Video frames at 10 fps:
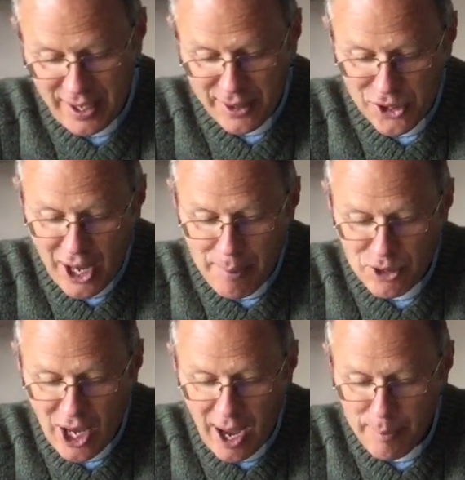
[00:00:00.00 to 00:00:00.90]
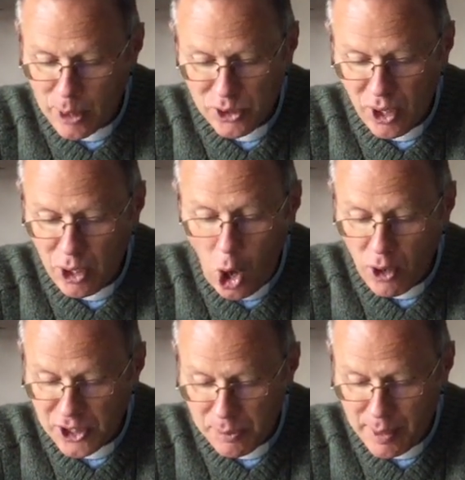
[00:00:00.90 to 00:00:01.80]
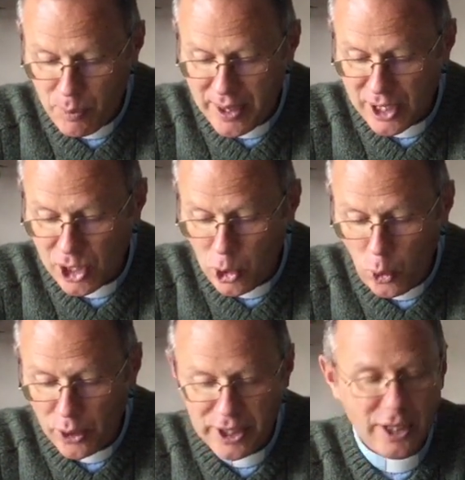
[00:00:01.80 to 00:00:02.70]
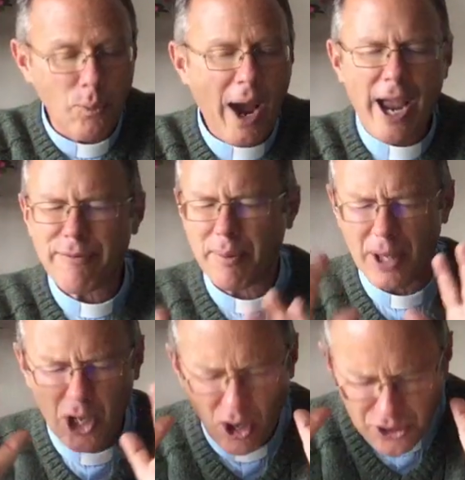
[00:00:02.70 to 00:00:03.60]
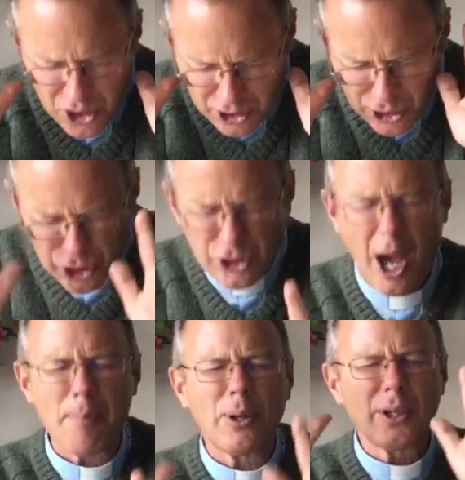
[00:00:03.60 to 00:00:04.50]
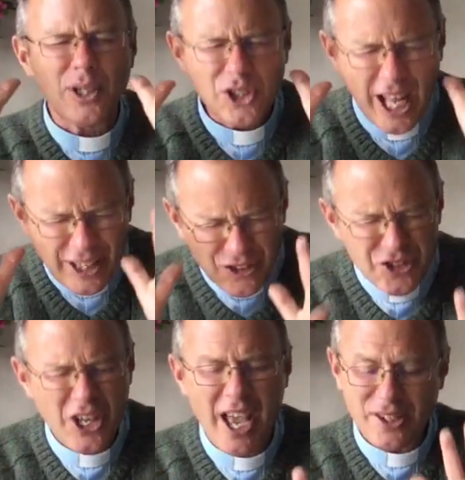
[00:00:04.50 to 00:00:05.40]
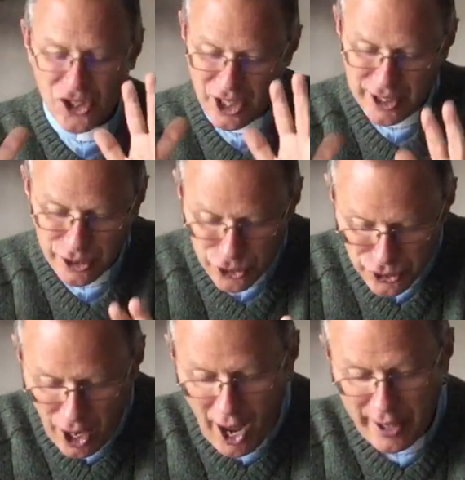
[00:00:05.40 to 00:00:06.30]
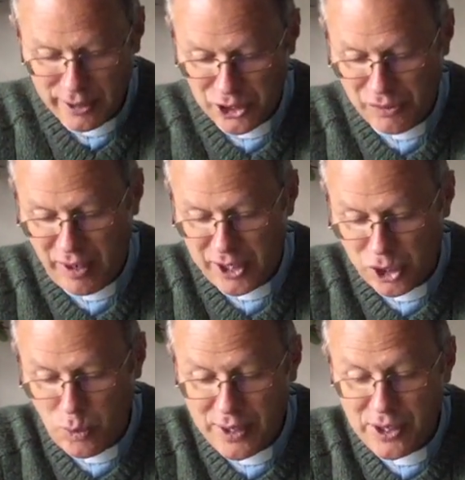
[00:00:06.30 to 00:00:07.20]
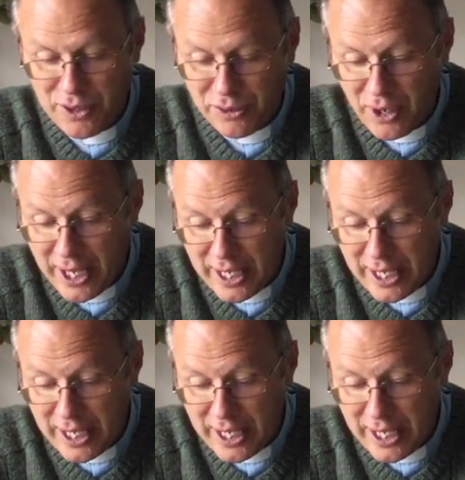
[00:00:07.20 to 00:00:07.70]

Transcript: At the same time, he also longs to be with his Lord and away from the constant troubles and tests and trials, verse 23.